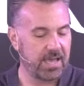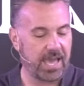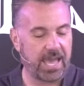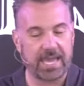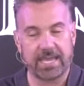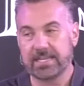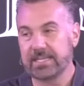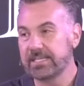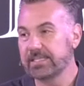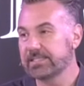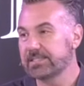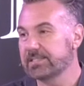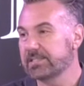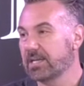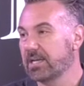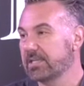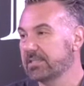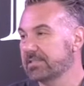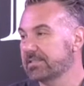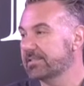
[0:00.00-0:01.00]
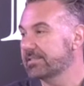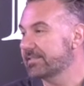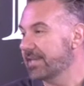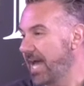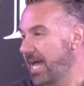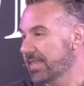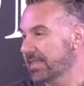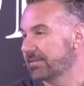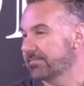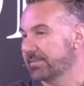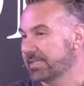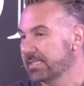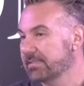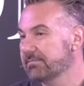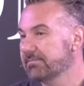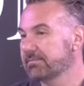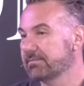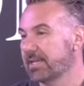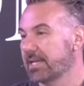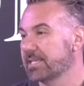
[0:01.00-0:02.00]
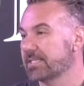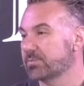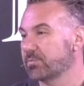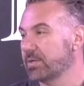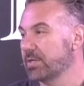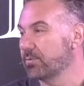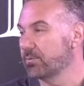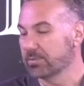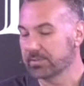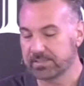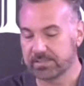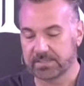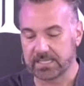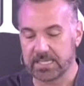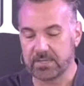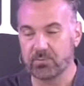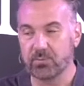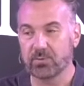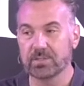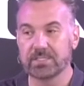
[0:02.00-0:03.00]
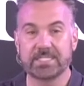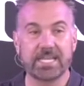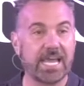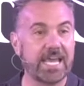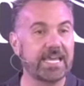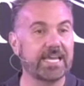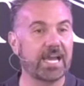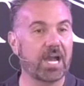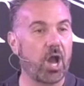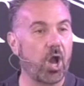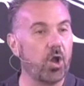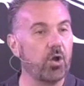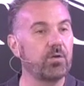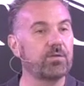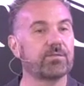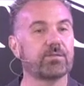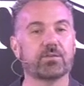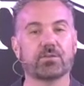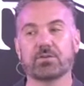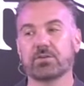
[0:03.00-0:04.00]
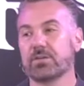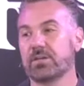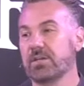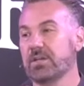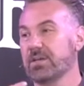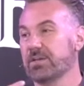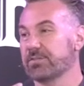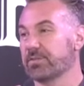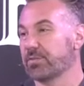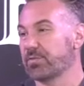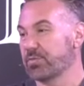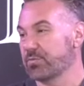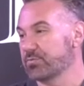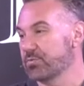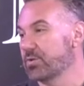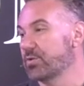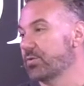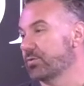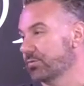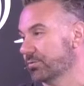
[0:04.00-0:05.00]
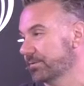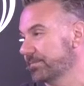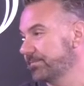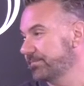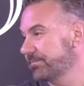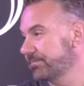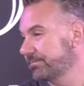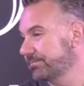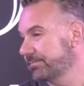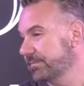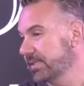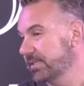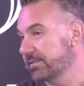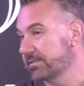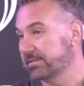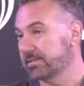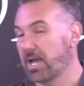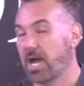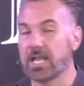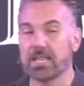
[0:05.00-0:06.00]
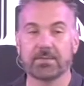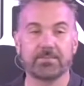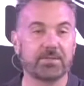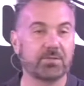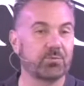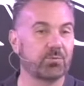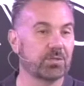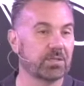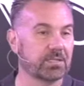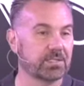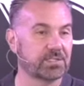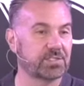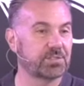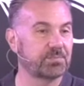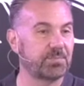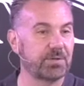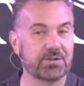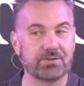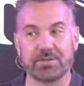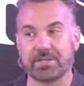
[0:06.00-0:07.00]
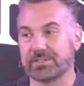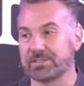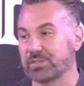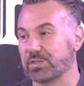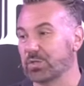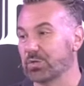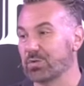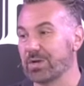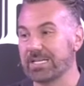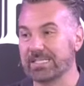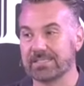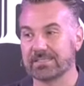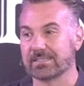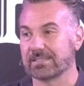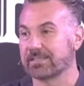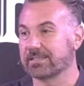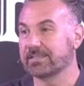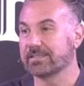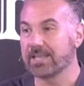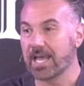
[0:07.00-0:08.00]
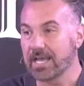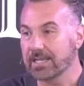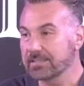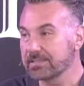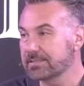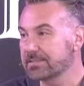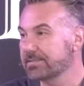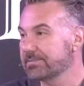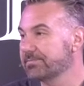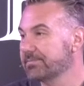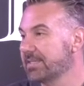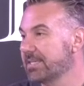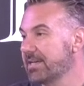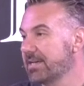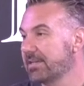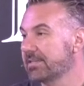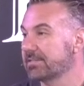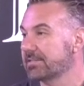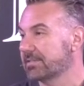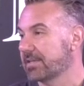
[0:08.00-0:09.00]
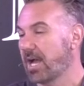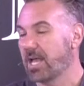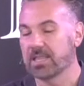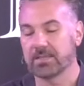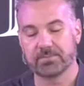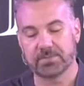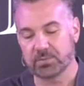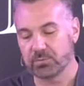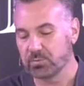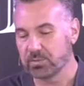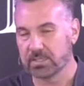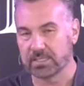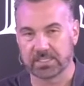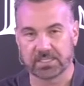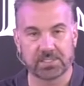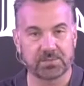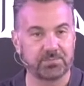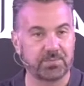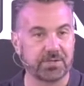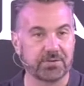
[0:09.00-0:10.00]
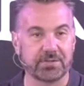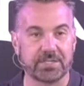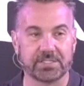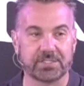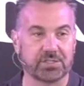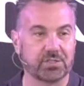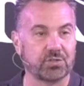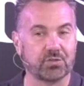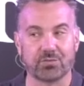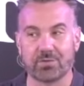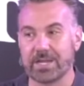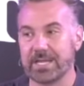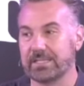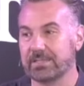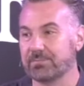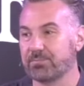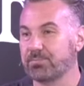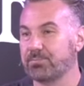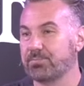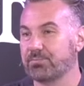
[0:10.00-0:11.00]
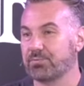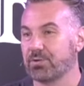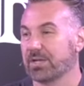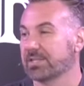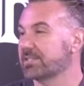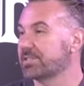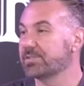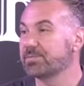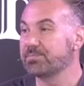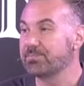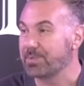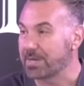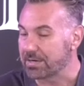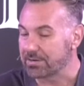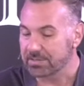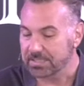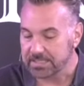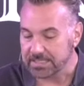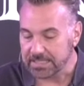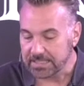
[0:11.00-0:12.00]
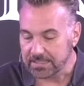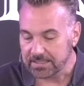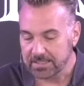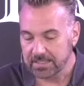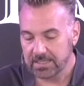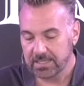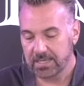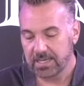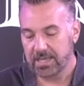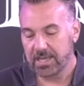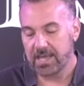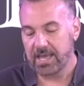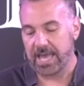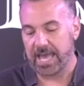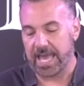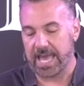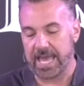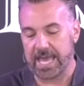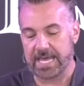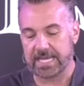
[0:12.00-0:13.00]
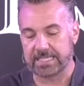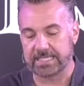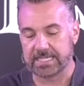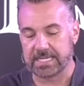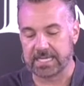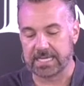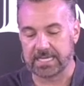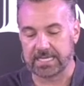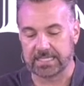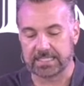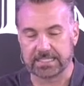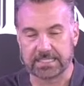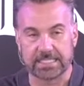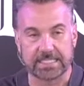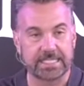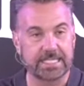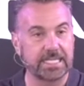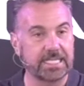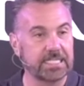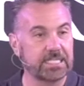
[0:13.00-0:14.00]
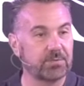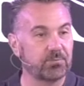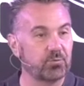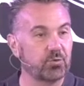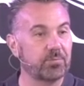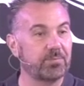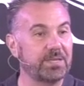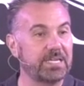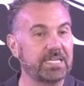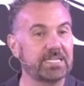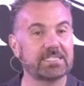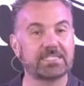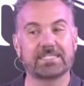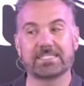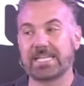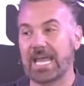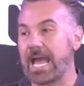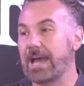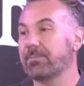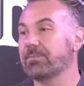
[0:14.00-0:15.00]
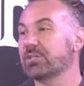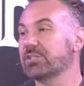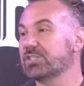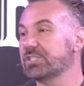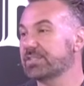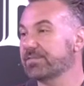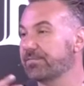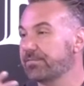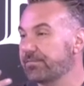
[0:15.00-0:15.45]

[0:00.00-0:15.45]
And his son Solomon, as we will see, will take over the throne. Solomon will experience great success. Solomon will experience great prosperity, and the kingdom will be established